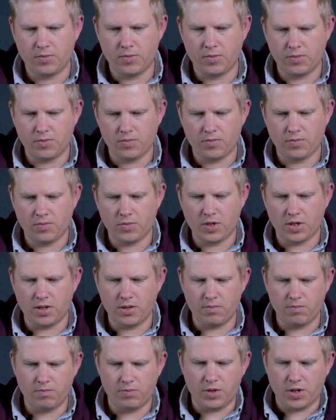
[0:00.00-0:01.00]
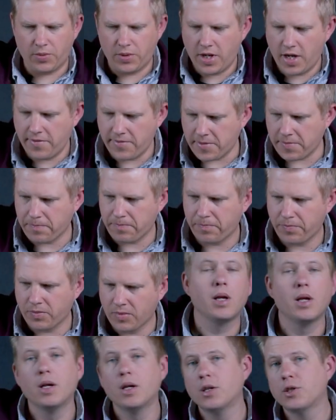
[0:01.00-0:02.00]
There we have it.
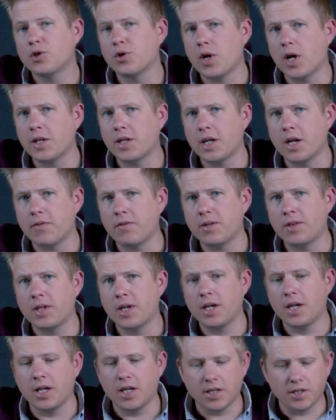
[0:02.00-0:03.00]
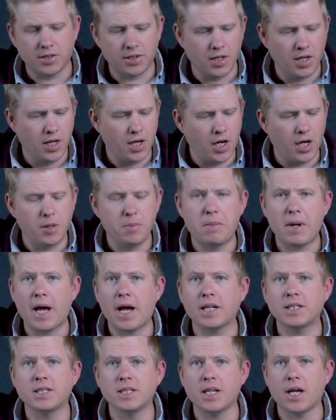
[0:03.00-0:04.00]
So now that everything is
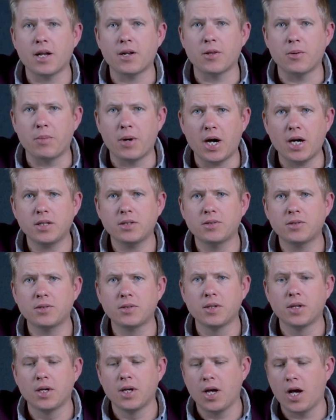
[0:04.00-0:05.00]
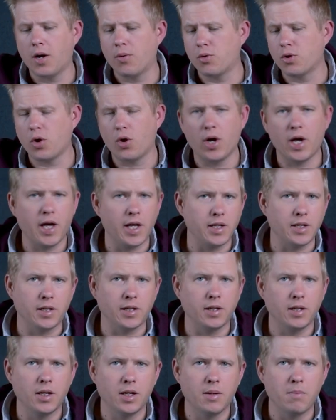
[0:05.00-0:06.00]
unpacked and out of the box, we'll go ahead
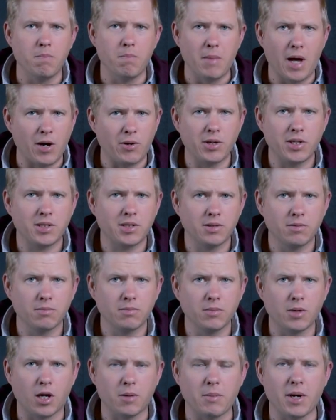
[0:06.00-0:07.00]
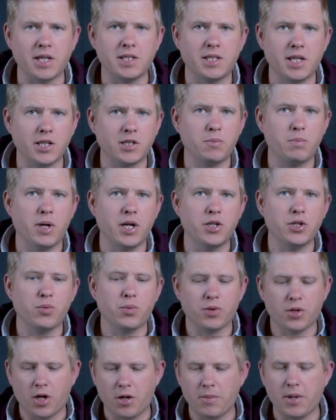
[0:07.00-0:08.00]
and mount it on my test bench
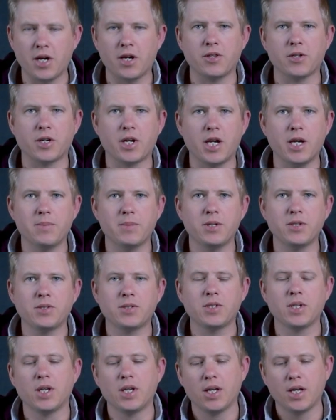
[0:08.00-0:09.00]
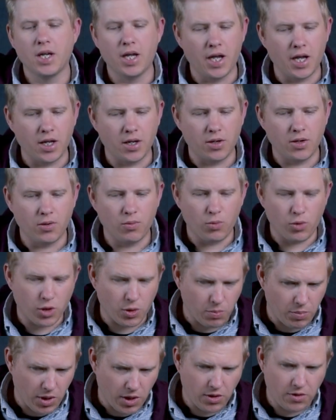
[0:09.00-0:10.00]
with all my other cameras, and we'll
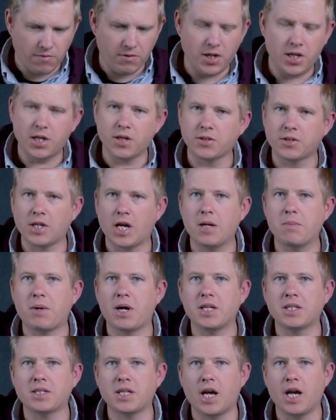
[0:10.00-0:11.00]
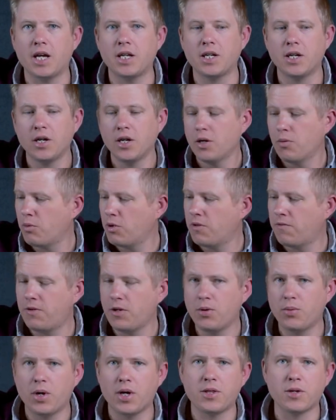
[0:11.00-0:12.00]
compare the video side by side with a
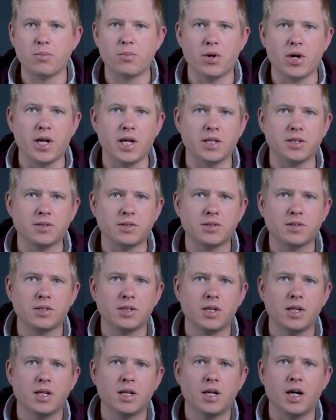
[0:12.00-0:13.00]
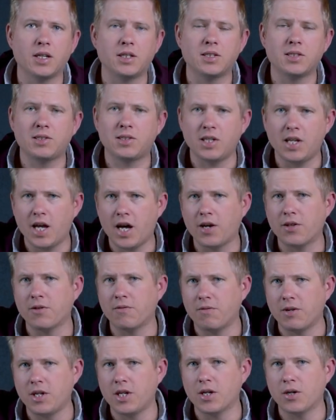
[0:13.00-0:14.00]
few other brands to see how
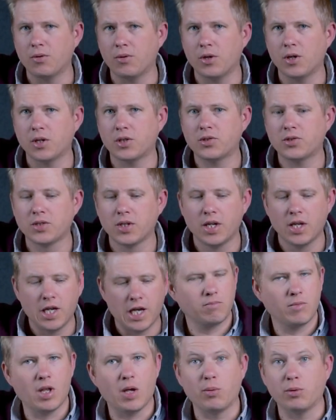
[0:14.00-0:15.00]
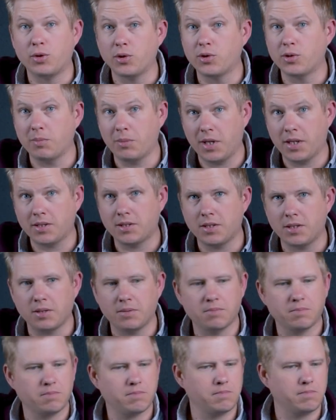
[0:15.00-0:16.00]
the video looks, and we'll do some testing.